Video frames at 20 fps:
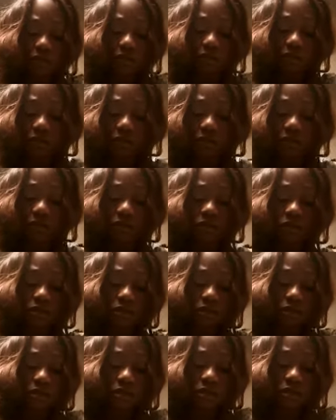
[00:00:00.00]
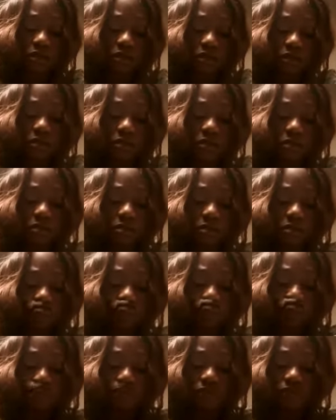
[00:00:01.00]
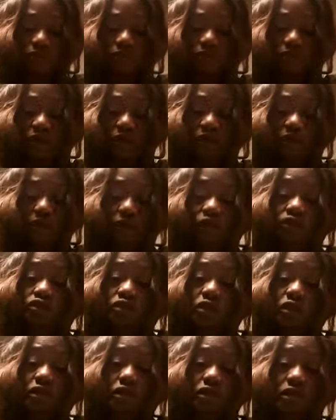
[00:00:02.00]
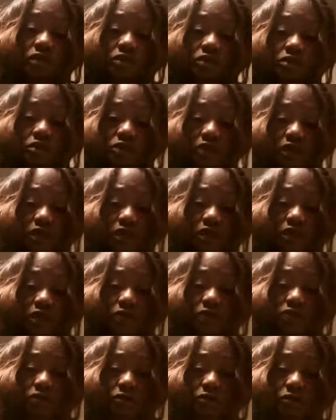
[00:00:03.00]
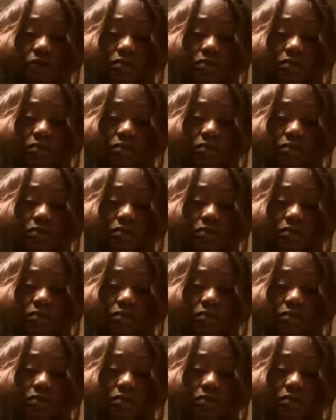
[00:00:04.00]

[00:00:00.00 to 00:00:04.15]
be legs. But you like chicken, steak, it could be